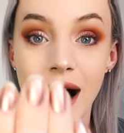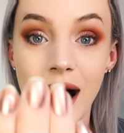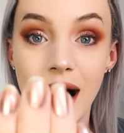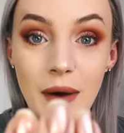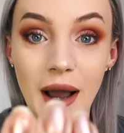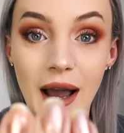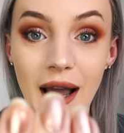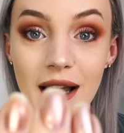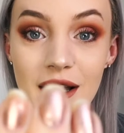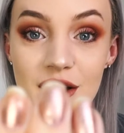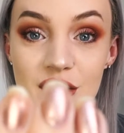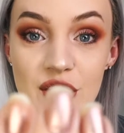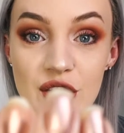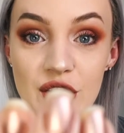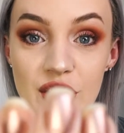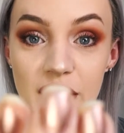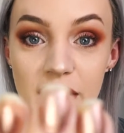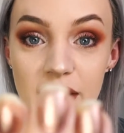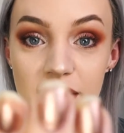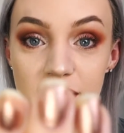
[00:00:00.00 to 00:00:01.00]
But as
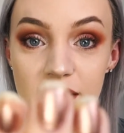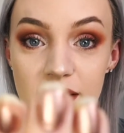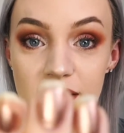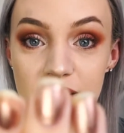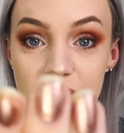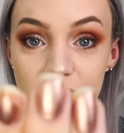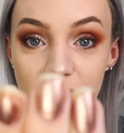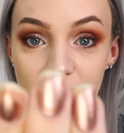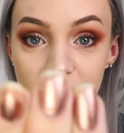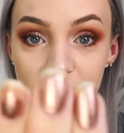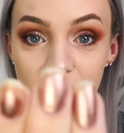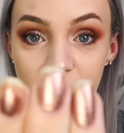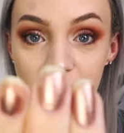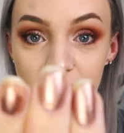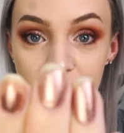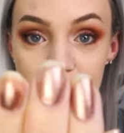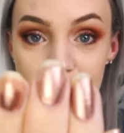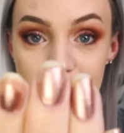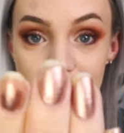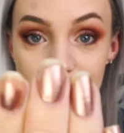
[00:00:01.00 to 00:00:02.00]
you can see,
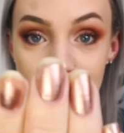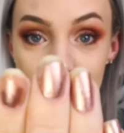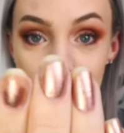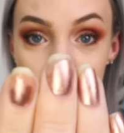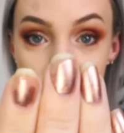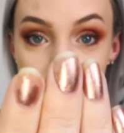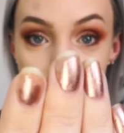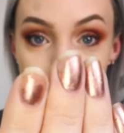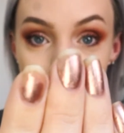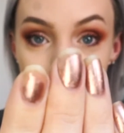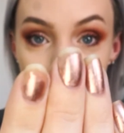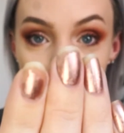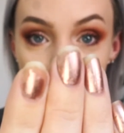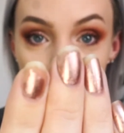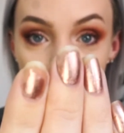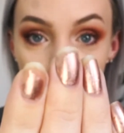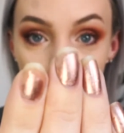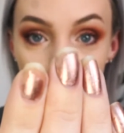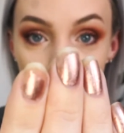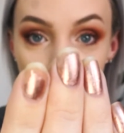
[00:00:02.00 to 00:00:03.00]
the tips of my
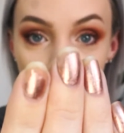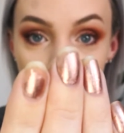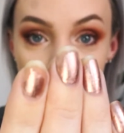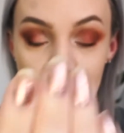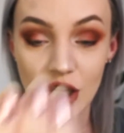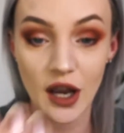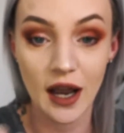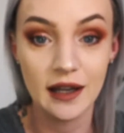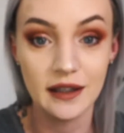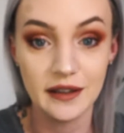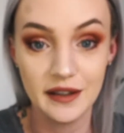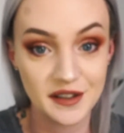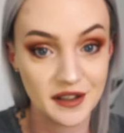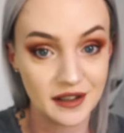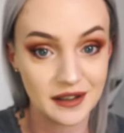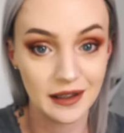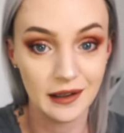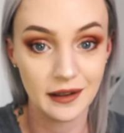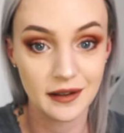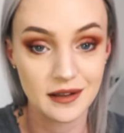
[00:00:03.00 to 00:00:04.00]
nail polish, I only
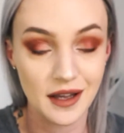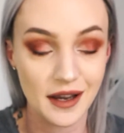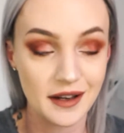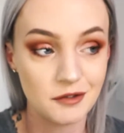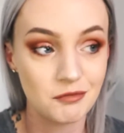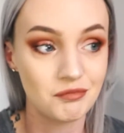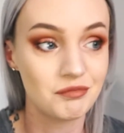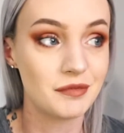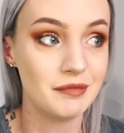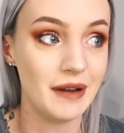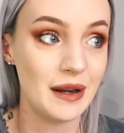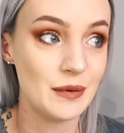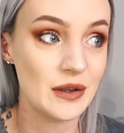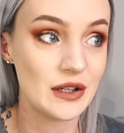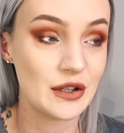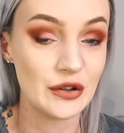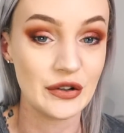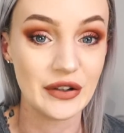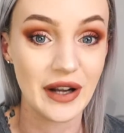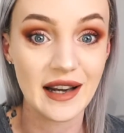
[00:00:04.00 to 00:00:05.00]
did this like maybe
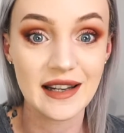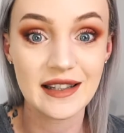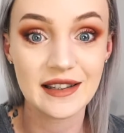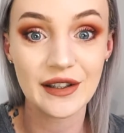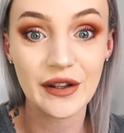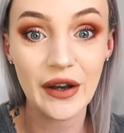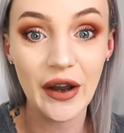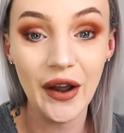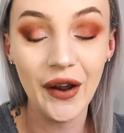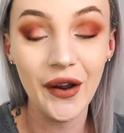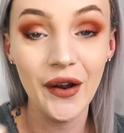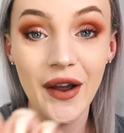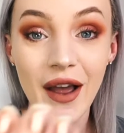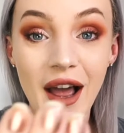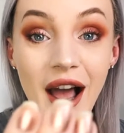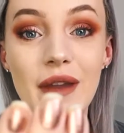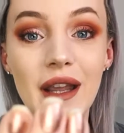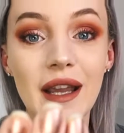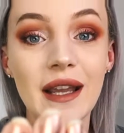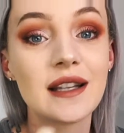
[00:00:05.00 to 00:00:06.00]
2 days ago.
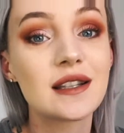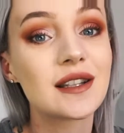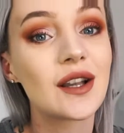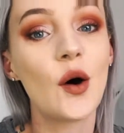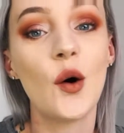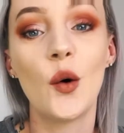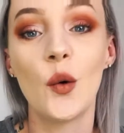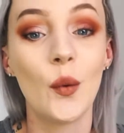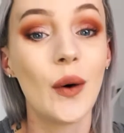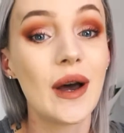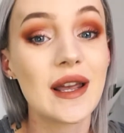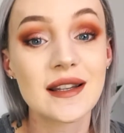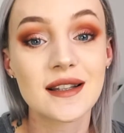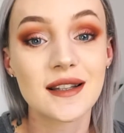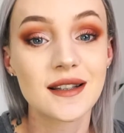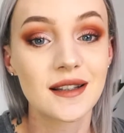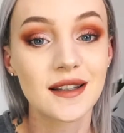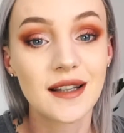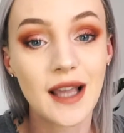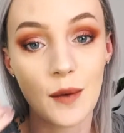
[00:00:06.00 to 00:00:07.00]
It's
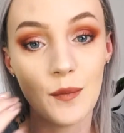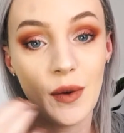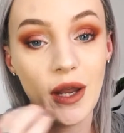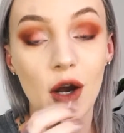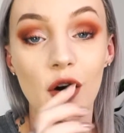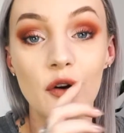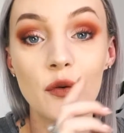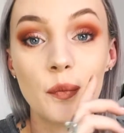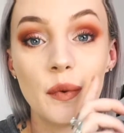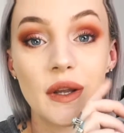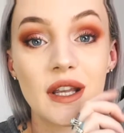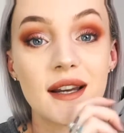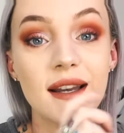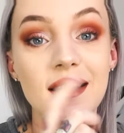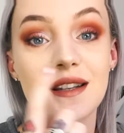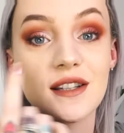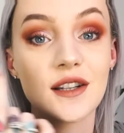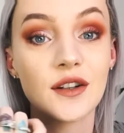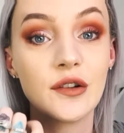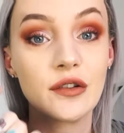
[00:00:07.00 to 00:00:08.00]
always coming off
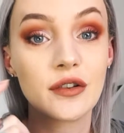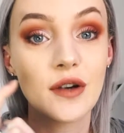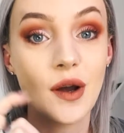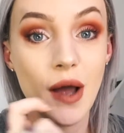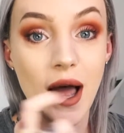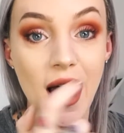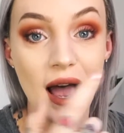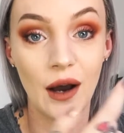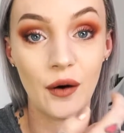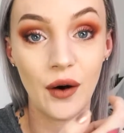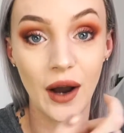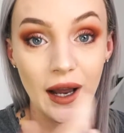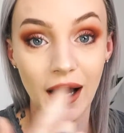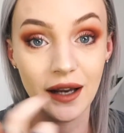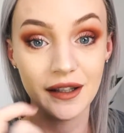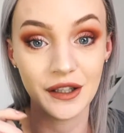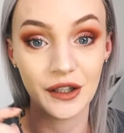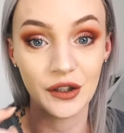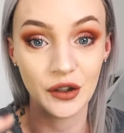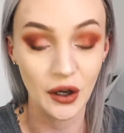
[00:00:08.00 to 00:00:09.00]
because of
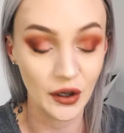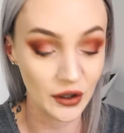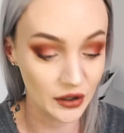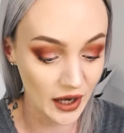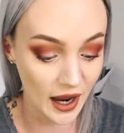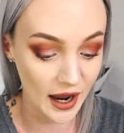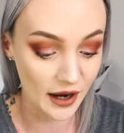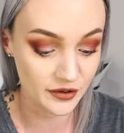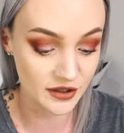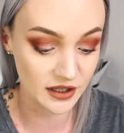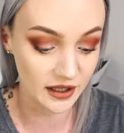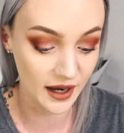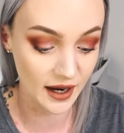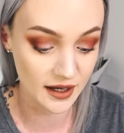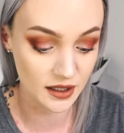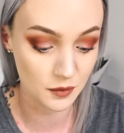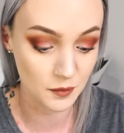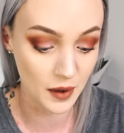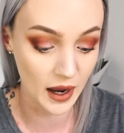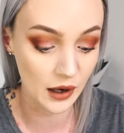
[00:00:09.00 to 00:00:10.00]
how, you know, you have to
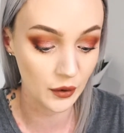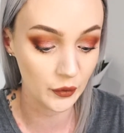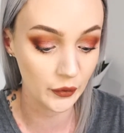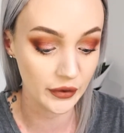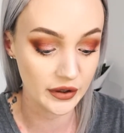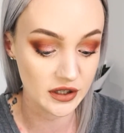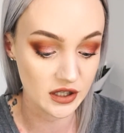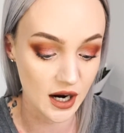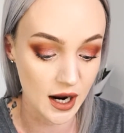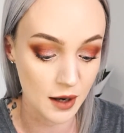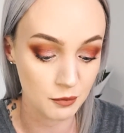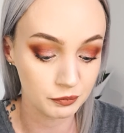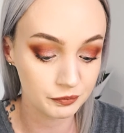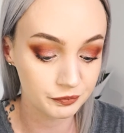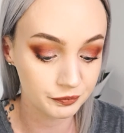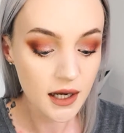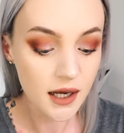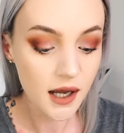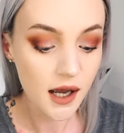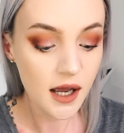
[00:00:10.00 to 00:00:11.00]
take them out all the time.
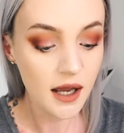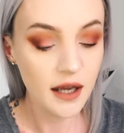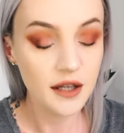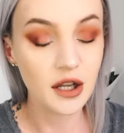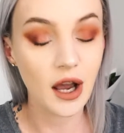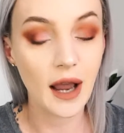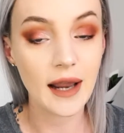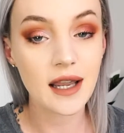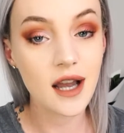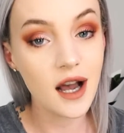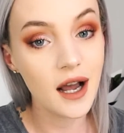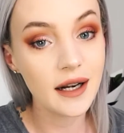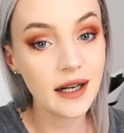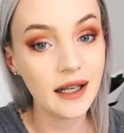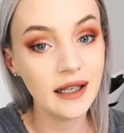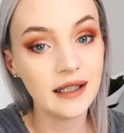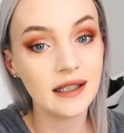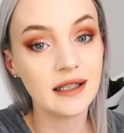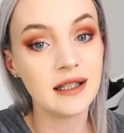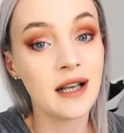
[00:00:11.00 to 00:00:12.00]
I can't
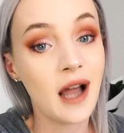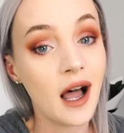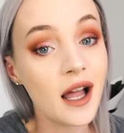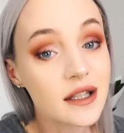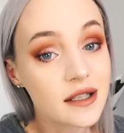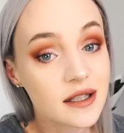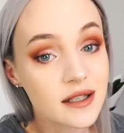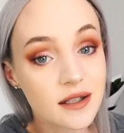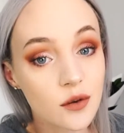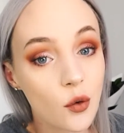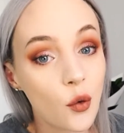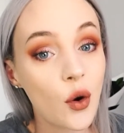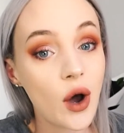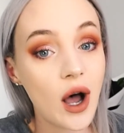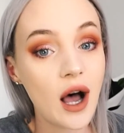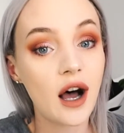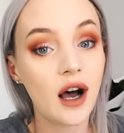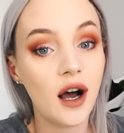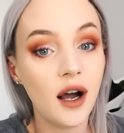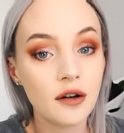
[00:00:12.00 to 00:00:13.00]
eat nuts or
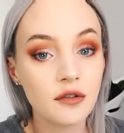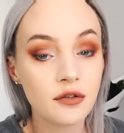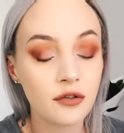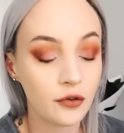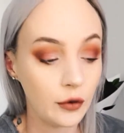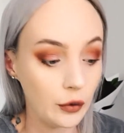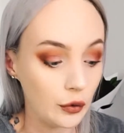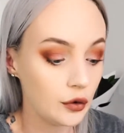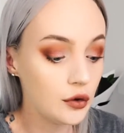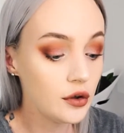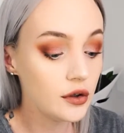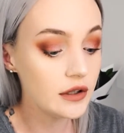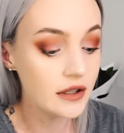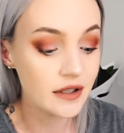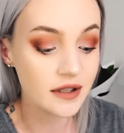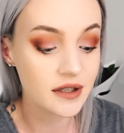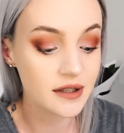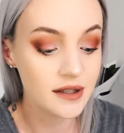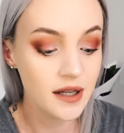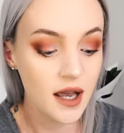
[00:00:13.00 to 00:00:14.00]
hard
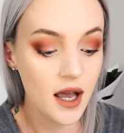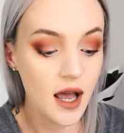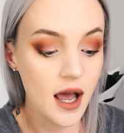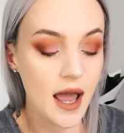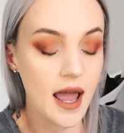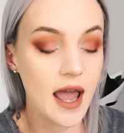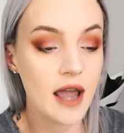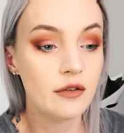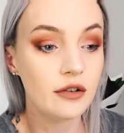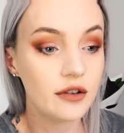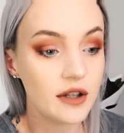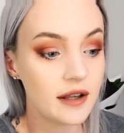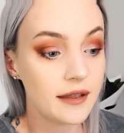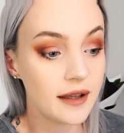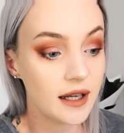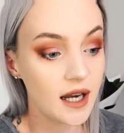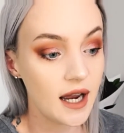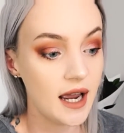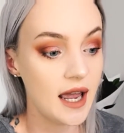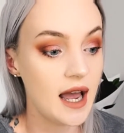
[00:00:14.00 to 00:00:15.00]
foods.
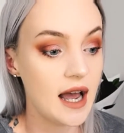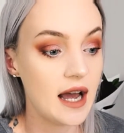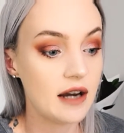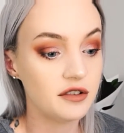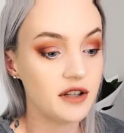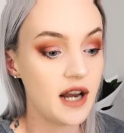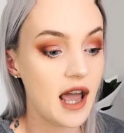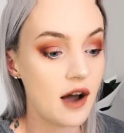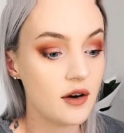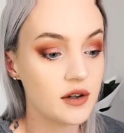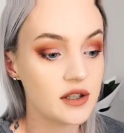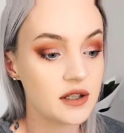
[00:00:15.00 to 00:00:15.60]
Everything I have now